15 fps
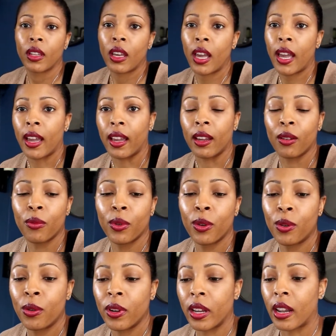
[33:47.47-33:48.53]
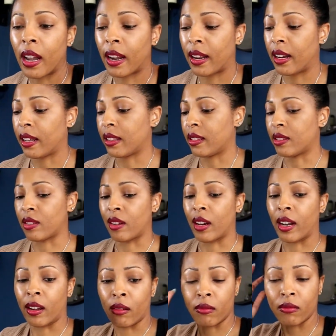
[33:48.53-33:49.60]
Hey, real quick, I gotta get this thought
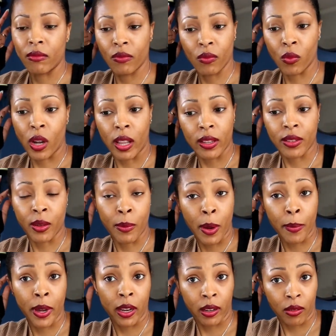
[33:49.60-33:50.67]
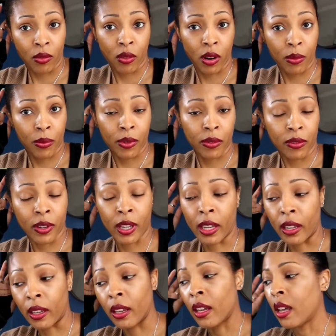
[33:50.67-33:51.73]
out while it's in my mind or I will
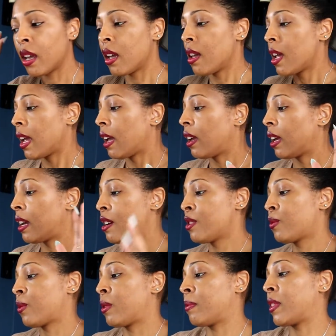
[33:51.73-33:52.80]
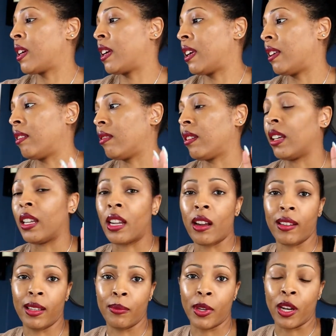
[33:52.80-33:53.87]
forget. Here's what I'm thinking, and
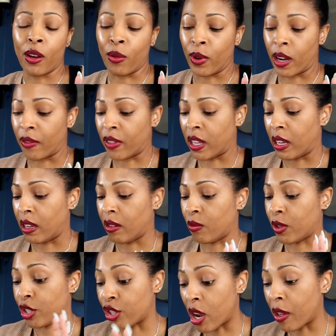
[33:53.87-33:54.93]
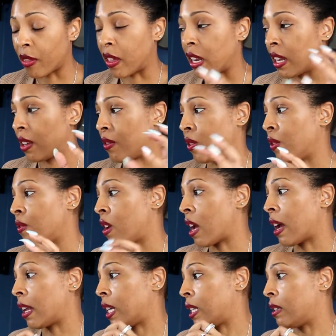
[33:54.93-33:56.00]
y'all let me know what I think, what y'all think if you've
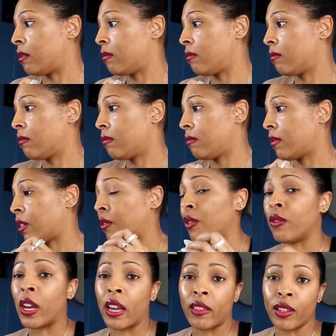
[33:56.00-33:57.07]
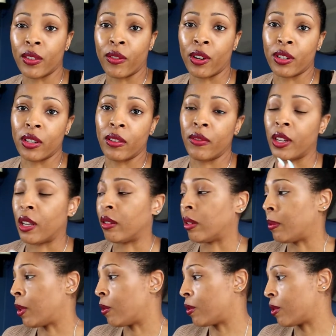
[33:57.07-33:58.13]
gotten it, if you've gotten this far into the video, let
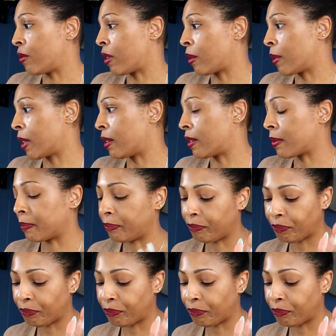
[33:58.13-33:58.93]
me know what you think about this.